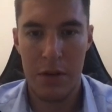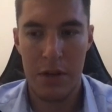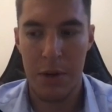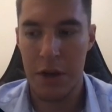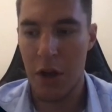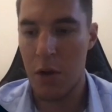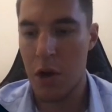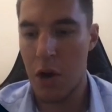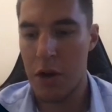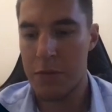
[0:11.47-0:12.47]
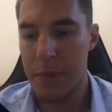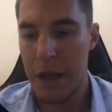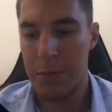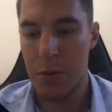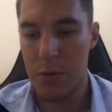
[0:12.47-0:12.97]
Now, I know a lot of
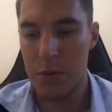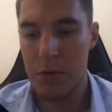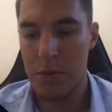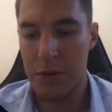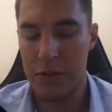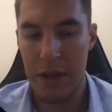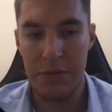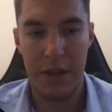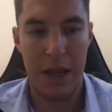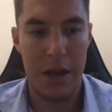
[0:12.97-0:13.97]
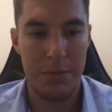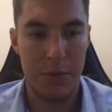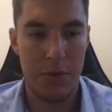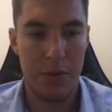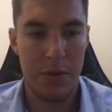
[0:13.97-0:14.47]
people receive
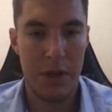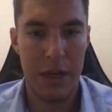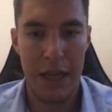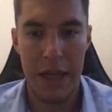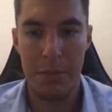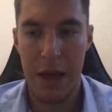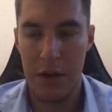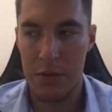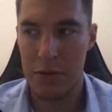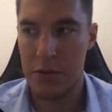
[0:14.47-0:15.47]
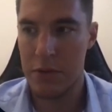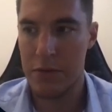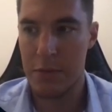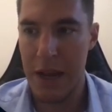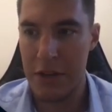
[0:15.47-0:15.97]
DMs and emails
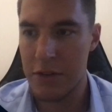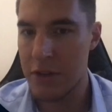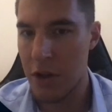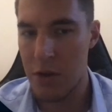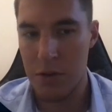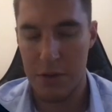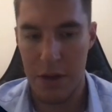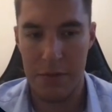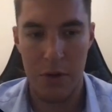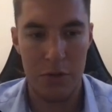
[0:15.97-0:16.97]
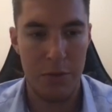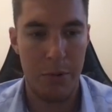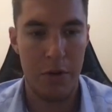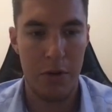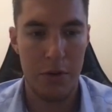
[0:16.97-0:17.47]
from agency owners and other
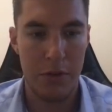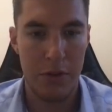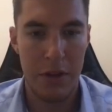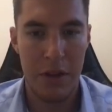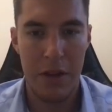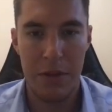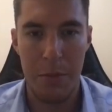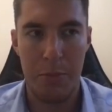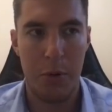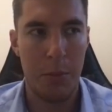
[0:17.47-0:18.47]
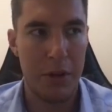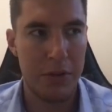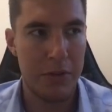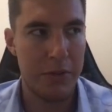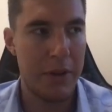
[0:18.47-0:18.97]
entrepreneurs that
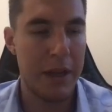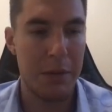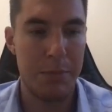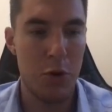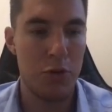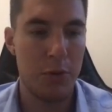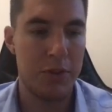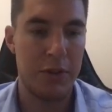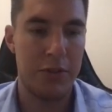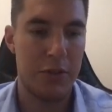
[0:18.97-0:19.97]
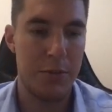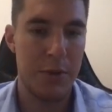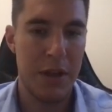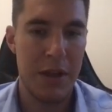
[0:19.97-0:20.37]
promise that they can build you a system